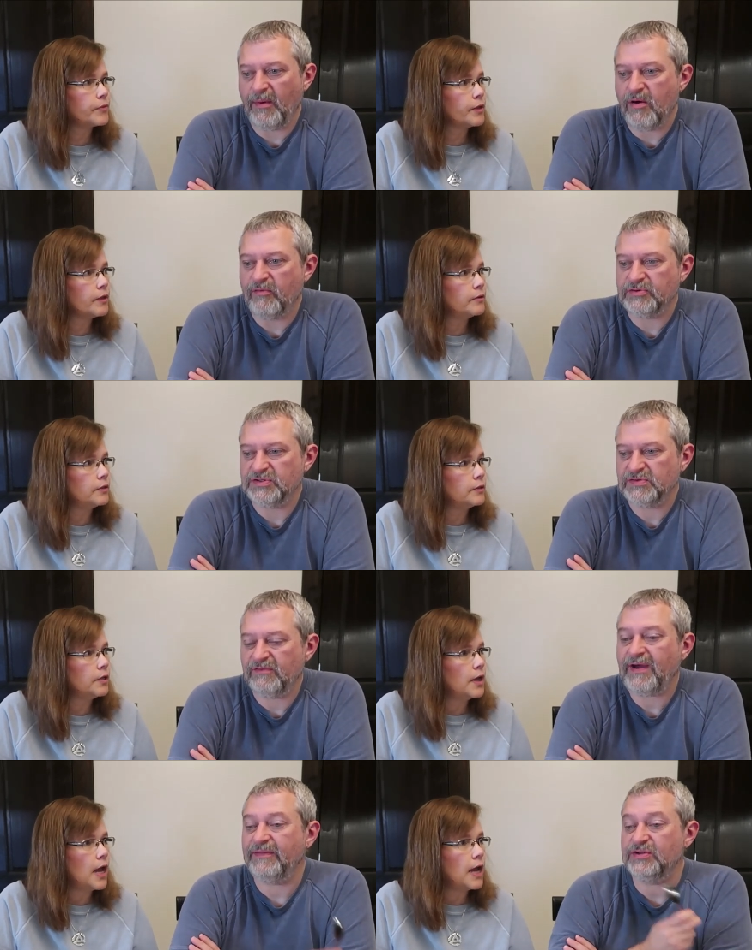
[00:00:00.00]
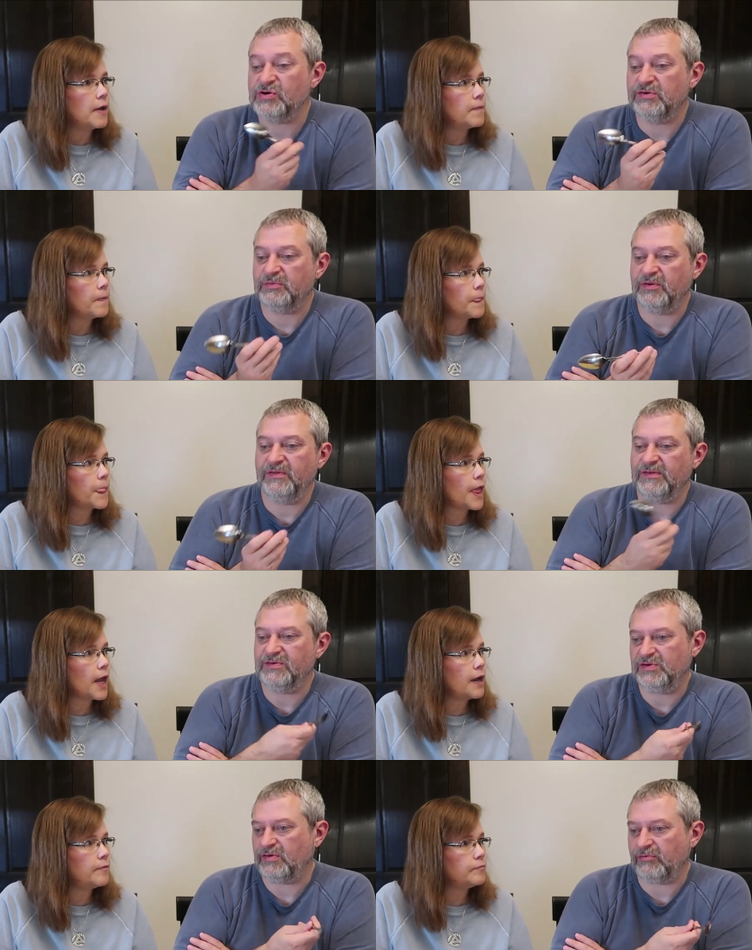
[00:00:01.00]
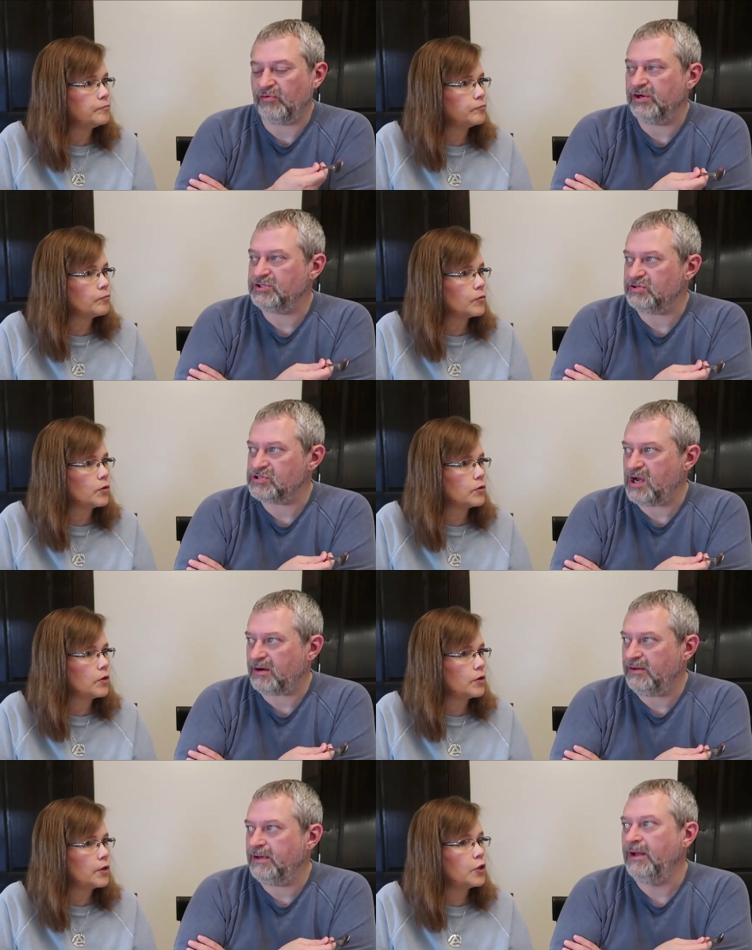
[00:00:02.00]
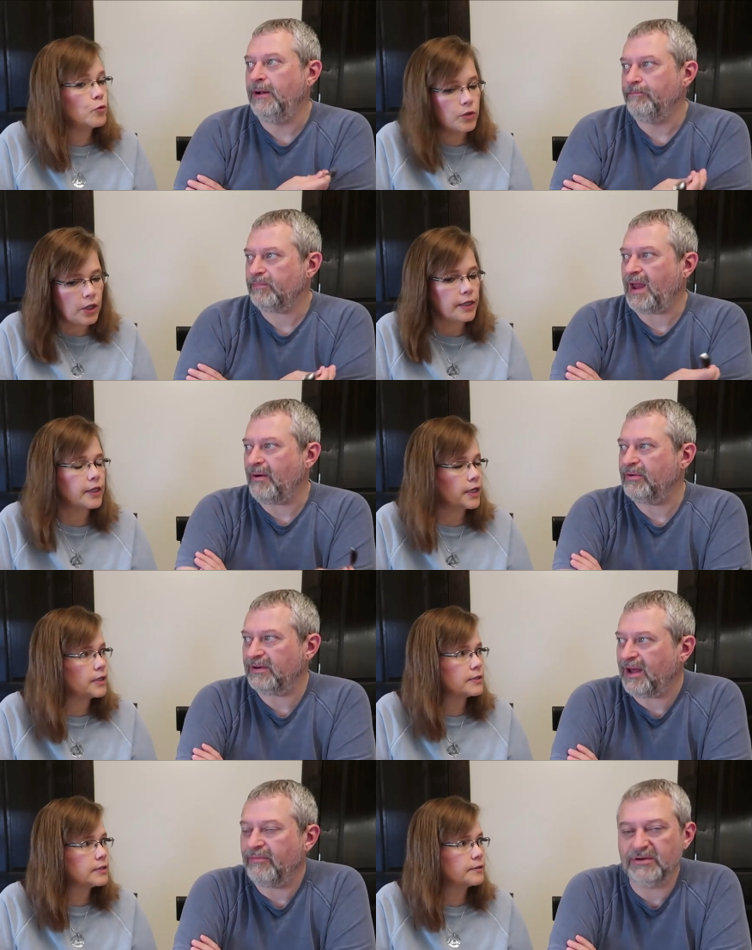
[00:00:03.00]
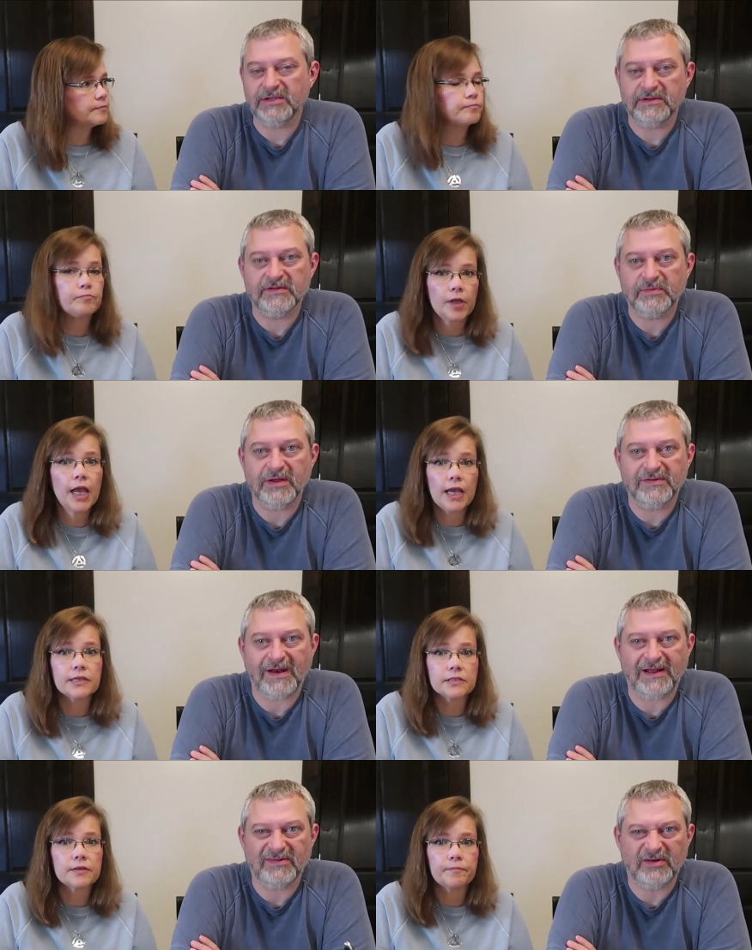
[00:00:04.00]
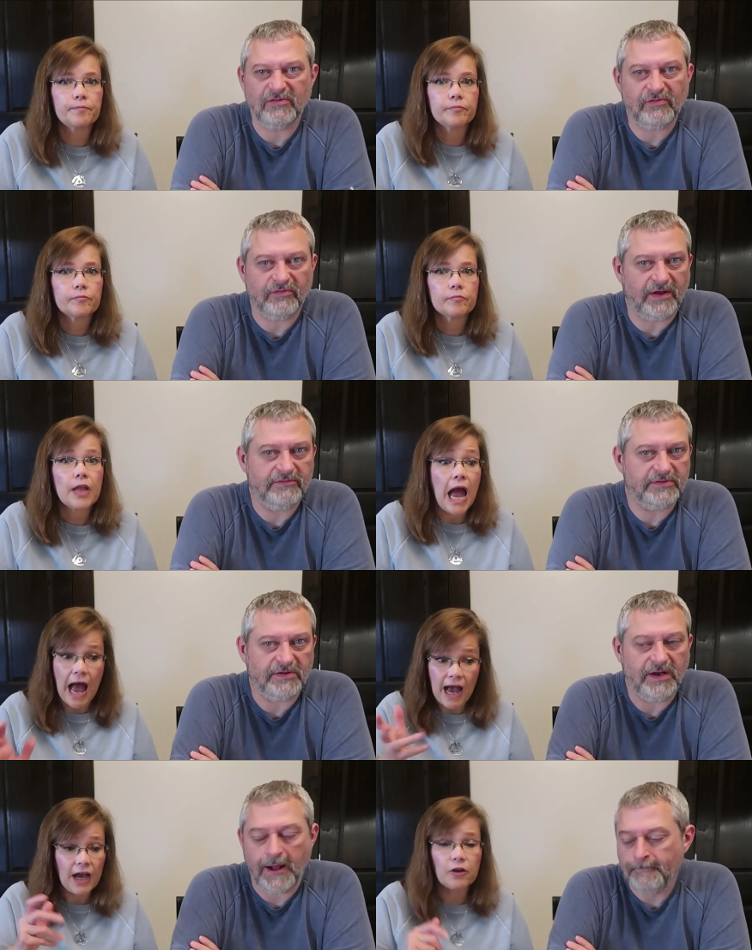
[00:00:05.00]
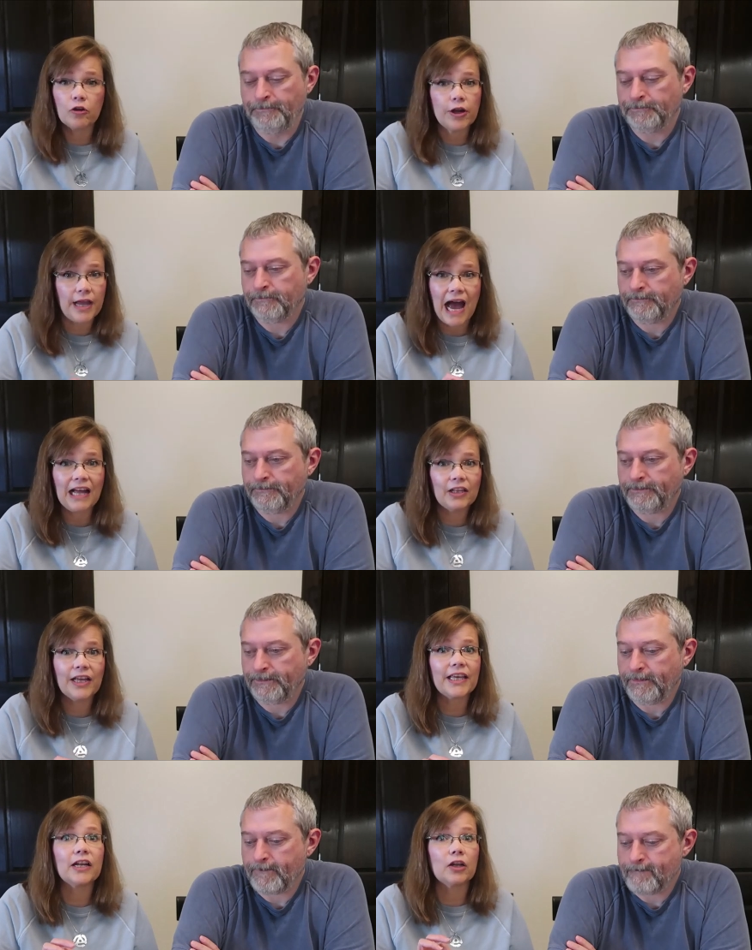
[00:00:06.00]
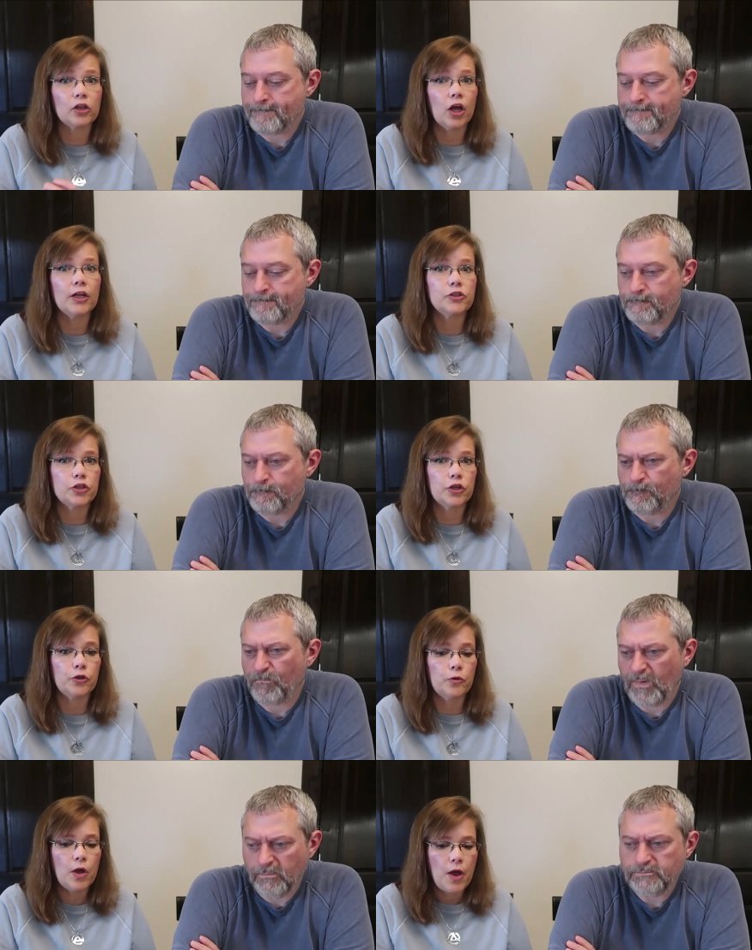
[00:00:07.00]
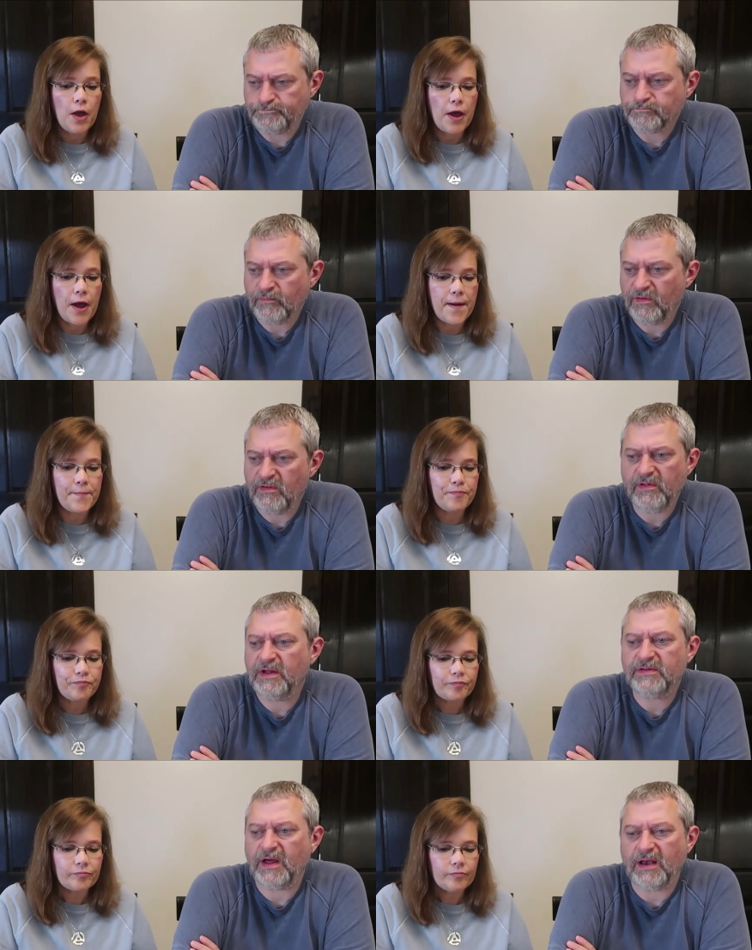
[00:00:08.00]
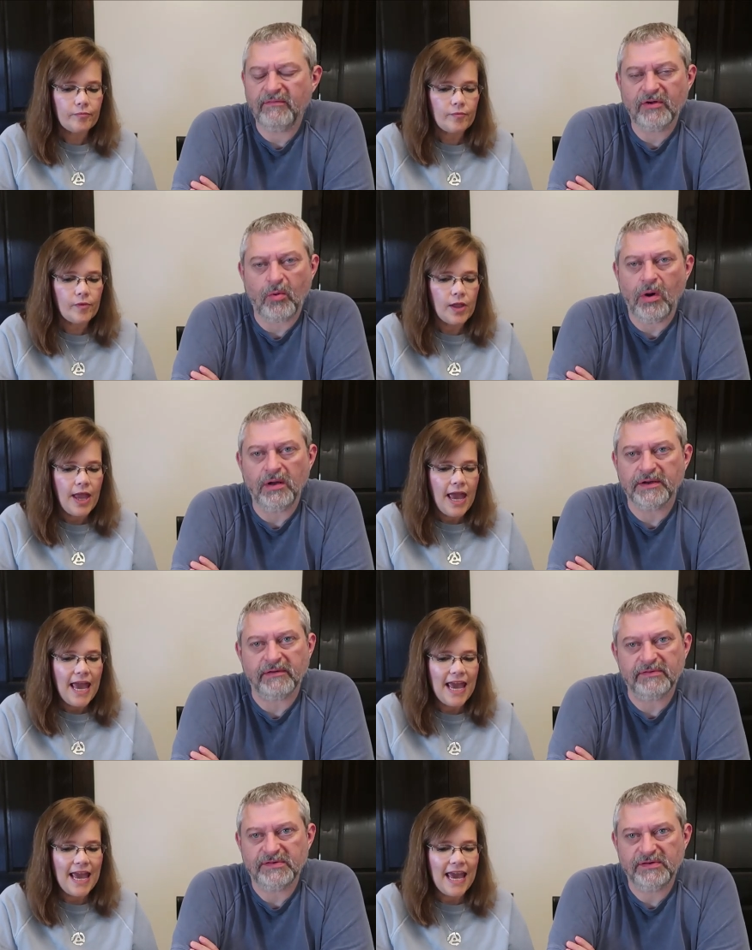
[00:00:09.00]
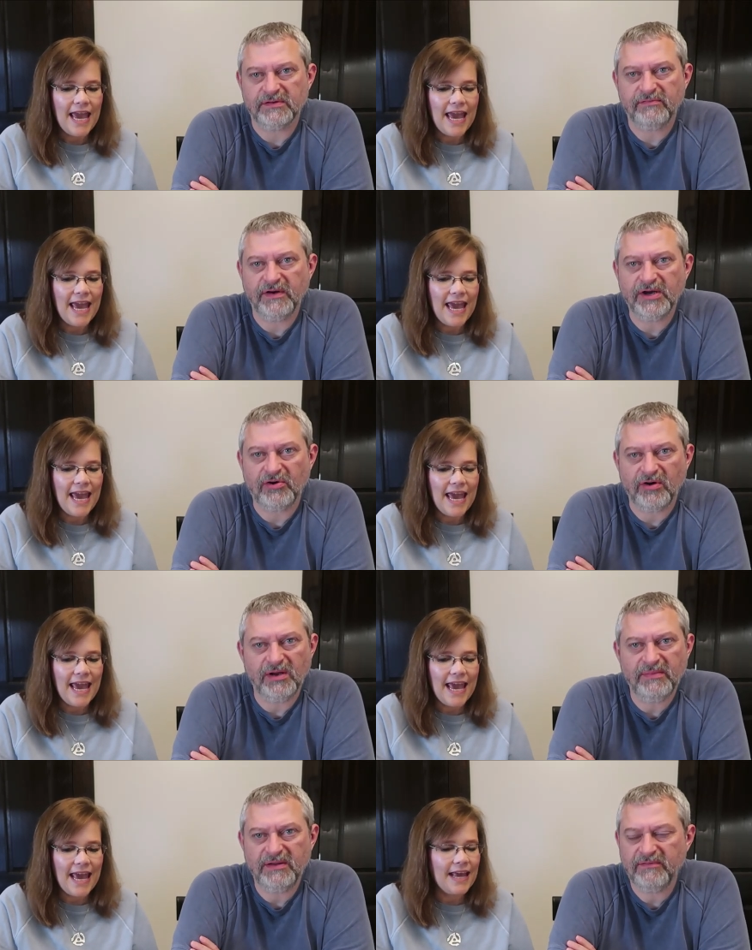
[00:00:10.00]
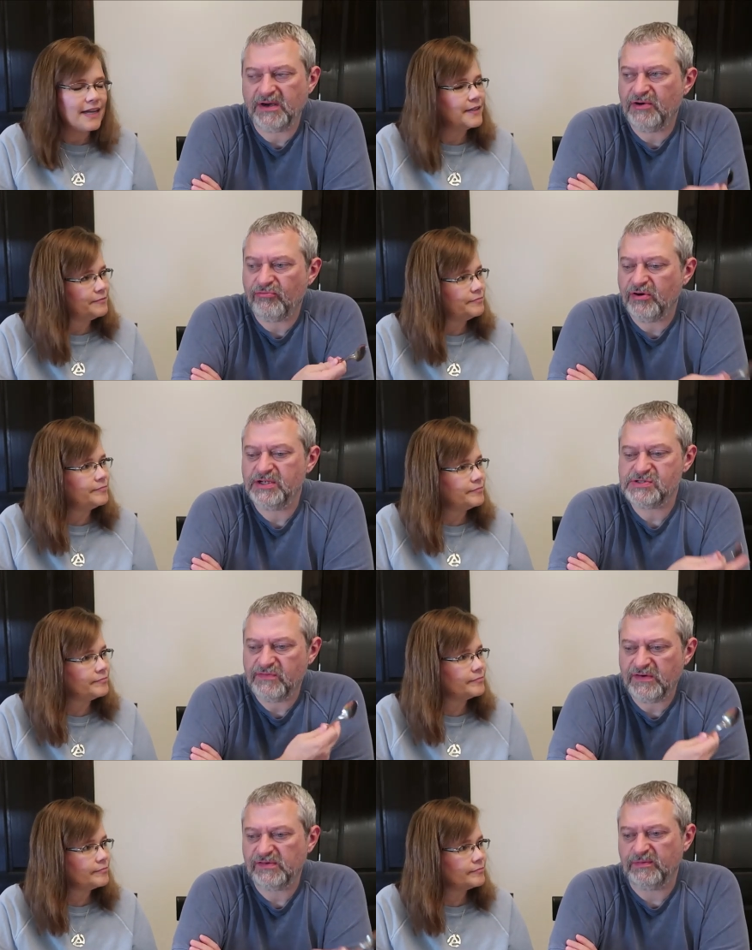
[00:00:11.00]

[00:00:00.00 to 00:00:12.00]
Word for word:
Speaker 1: over just if I had the choice between this and just a traditional chocolate, you would like I would, this. I would get this because yes. it adds a different flavor to it. I
Speaker 2: agree. I like it a lot too. Mm -hmm.
Speaker 1: um, I love the quality of it too. It's very creamy, very rich, very